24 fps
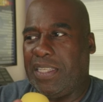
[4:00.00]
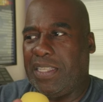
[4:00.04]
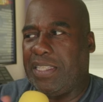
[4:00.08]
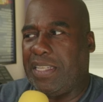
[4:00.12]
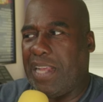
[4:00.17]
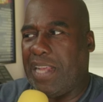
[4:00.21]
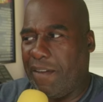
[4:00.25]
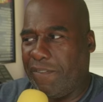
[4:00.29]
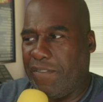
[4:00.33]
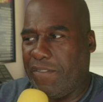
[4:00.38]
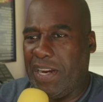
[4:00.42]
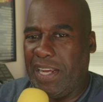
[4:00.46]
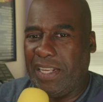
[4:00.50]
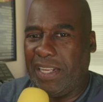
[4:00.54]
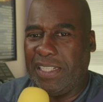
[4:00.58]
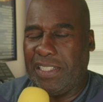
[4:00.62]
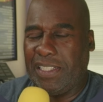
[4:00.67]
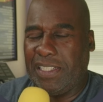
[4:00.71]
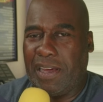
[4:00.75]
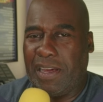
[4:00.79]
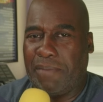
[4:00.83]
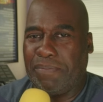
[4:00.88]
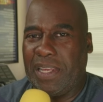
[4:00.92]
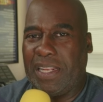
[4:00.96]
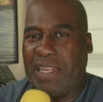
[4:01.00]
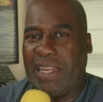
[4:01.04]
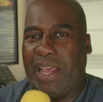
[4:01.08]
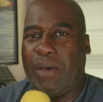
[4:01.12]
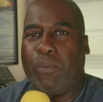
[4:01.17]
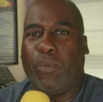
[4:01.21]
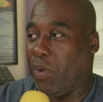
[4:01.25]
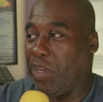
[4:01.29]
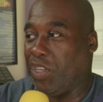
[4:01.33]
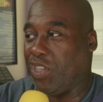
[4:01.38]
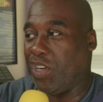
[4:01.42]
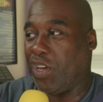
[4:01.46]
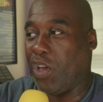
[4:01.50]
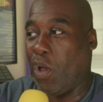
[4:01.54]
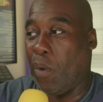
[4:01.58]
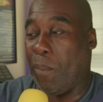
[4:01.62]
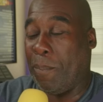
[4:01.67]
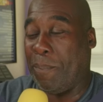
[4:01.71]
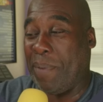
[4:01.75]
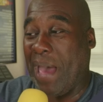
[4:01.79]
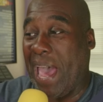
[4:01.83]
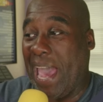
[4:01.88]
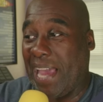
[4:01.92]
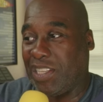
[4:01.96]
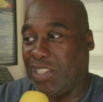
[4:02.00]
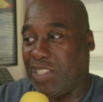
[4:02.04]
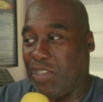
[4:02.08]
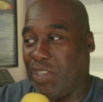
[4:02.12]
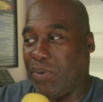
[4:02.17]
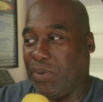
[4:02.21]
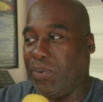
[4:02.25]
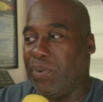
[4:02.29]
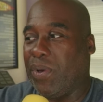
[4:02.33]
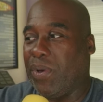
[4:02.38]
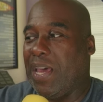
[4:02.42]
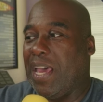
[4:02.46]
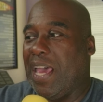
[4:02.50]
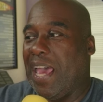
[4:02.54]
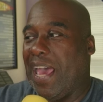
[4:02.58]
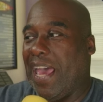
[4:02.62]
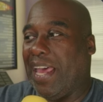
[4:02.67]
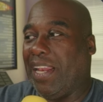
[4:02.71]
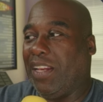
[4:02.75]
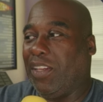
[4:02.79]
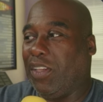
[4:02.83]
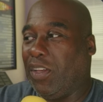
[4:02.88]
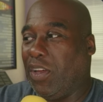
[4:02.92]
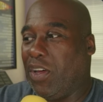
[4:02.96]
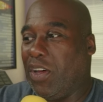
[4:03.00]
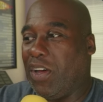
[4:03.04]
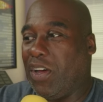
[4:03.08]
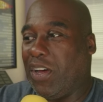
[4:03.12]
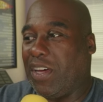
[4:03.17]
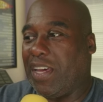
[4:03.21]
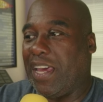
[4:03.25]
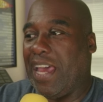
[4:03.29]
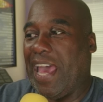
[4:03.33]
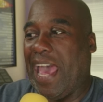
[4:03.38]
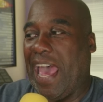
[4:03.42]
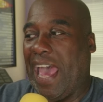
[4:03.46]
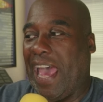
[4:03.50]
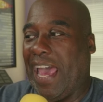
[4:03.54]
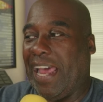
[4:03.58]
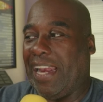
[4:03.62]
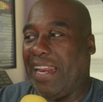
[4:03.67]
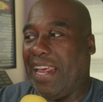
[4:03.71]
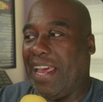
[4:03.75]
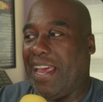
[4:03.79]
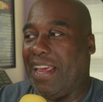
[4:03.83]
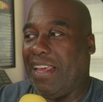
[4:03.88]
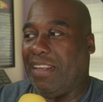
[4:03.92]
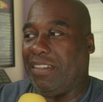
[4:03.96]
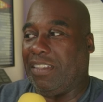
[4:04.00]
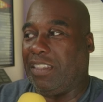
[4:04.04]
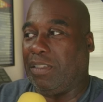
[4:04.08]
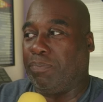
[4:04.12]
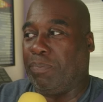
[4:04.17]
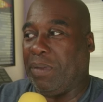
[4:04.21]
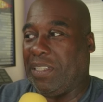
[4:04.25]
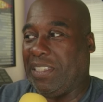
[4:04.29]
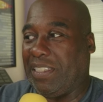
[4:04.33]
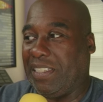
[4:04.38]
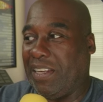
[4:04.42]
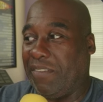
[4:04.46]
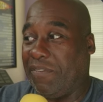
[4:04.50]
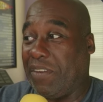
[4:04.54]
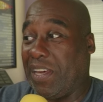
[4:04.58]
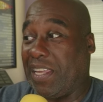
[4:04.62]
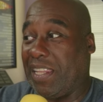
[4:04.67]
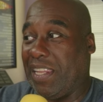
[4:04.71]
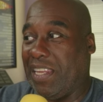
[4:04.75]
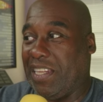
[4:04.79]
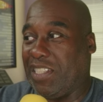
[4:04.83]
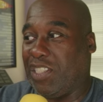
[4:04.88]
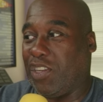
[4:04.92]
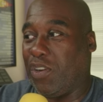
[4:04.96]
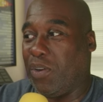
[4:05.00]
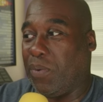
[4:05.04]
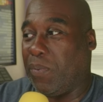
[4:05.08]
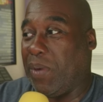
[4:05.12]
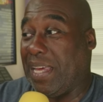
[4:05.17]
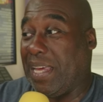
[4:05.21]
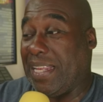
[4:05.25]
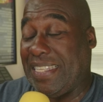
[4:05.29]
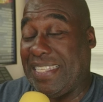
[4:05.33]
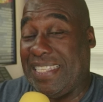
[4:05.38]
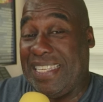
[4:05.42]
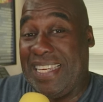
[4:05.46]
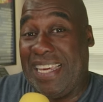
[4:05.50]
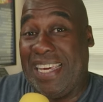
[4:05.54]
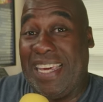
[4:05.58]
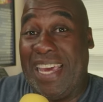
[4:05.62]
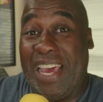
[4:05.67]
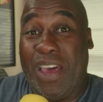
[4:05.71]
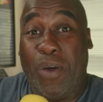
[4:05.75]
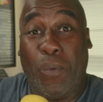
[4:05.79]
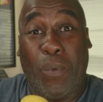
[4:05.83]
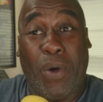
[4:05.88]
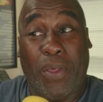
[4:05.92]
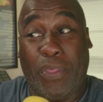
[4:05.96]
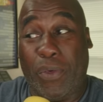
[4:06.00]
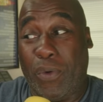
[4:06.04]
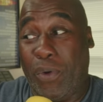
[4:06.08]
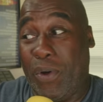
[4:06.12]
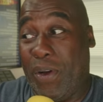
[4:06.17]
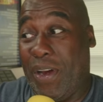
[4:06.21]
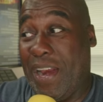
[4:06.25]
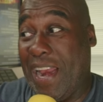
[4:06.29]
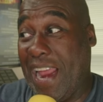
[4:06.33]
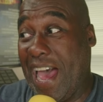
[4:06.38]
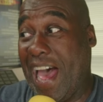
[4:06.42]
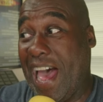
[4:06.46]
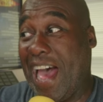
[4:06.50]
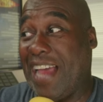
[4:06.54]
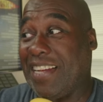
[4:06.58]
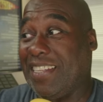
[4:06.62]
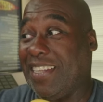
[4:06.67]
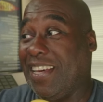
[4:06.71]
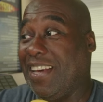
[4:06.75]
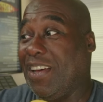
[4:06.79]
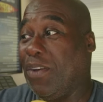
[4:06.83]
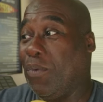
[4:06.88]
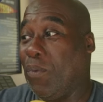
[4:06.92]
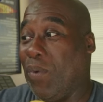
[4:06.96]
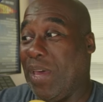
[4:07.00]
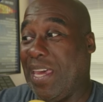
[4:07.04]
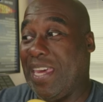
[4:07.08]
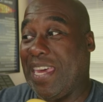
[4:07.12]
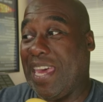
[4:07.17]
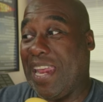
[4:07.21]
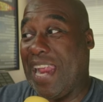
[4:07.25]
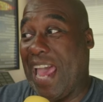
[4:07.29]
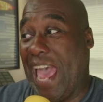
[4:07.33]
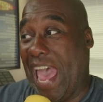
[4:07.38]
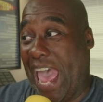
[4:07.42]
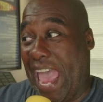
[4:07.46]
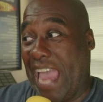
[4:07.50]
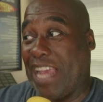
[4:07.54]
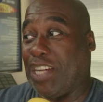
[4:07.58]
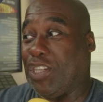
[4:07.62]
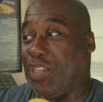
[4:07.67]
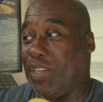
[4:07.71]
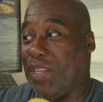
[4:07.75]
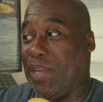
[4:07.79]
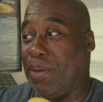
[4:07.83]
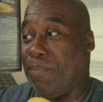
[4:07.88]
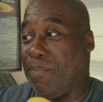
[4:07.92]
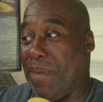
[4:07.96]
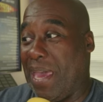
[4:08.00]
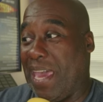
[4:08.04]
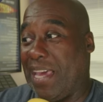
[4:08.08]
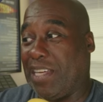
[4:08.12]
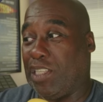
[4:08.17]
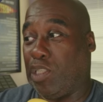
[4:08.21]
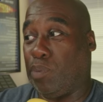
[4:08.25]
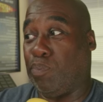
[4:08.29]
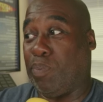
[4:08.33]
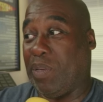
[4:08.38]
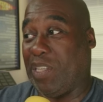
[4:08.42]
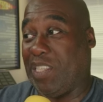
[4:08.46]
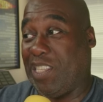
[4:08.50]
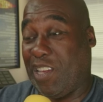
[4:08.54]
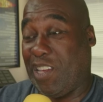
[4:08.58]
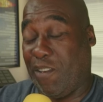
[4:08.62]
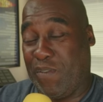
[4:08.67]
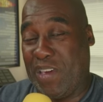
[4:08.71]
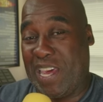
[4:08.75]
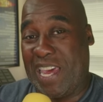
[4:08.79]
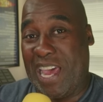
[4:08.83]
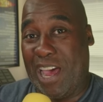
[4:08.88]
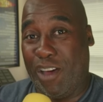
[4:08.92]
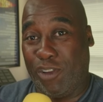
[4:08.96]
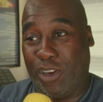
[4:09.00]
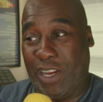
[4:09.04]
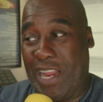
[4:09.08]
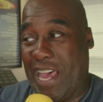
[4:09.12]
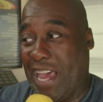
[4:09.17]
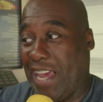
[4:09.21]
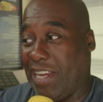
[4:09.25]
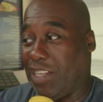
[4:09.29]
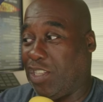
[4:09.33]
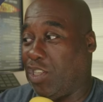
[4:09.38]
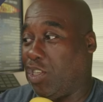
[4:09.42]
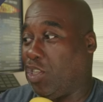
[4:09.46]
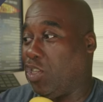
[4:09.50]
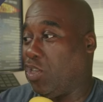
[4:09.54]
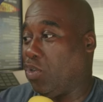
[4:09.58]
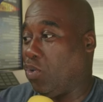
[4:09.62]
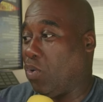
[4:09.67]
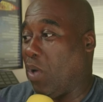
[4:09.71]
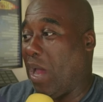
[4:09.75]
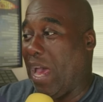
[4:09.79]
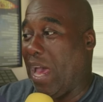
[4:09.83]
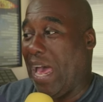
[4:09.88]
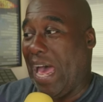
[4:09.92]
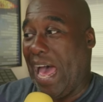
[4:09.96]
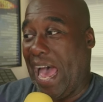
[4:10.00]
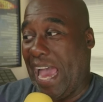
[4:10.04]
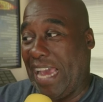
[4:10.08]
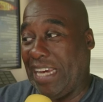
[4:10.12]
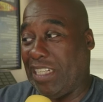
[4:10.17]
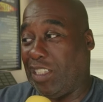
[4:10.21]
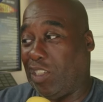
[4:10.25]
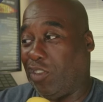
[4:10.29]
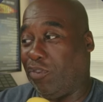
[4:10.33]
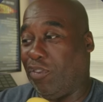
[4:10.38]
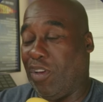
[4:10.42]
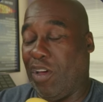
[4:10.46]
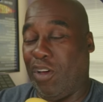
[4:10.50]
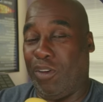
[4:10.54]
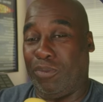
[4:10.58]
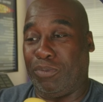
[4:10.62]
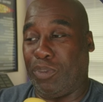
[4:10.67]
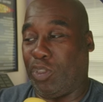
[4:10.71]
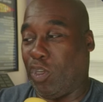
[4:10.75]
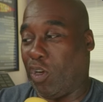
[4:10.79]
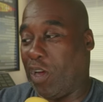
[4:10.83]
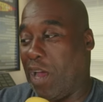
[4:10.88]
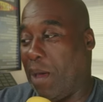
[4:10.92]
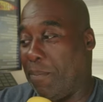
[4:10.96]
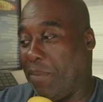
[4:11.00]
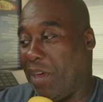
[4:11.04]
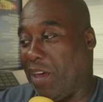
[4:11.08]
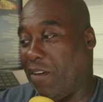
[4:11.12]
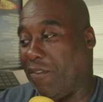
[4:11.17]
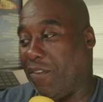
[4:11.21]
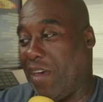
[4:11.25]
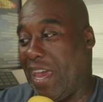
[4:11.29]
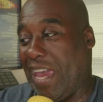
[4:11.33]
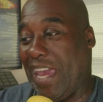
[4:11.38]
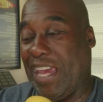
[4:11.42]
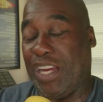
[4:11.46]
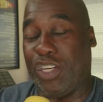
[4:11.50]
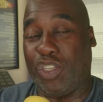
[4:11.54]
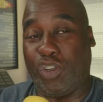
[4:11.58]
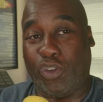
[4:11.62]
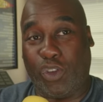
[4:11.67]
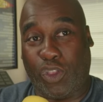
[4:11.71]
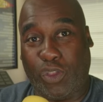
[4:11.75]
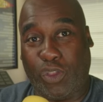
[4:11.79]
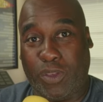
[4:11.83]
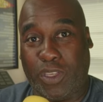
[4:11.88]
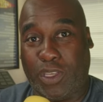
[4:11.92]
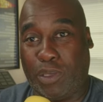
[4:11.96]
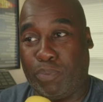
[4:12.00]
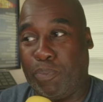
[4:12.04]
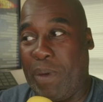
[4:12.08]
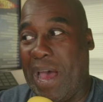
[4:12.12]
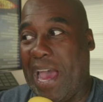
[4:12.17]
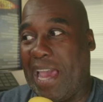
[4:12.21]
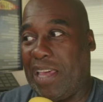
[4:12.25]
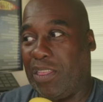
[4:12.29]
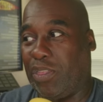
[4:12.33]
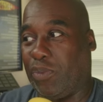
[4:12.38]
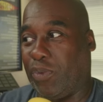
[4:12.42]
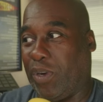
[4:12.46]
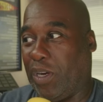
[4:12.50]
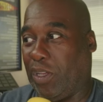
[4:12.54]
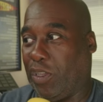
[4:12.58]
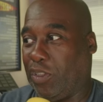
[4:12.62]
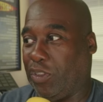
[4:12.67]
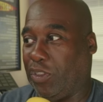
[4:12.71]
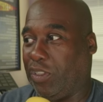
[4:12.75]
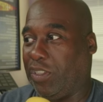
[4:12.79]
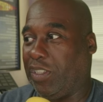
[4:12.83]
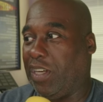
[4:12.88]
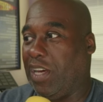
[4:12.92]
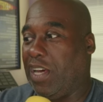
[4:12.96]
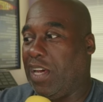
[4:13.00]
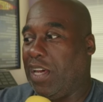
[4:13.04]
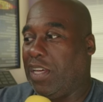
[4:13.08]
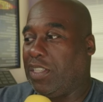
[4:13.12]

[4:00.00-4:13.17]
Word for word: is definitely something that we should go back to and look at specifically so that we could see whether or not we can actually make specific outlines to heist films or coming of age or spy thrillers.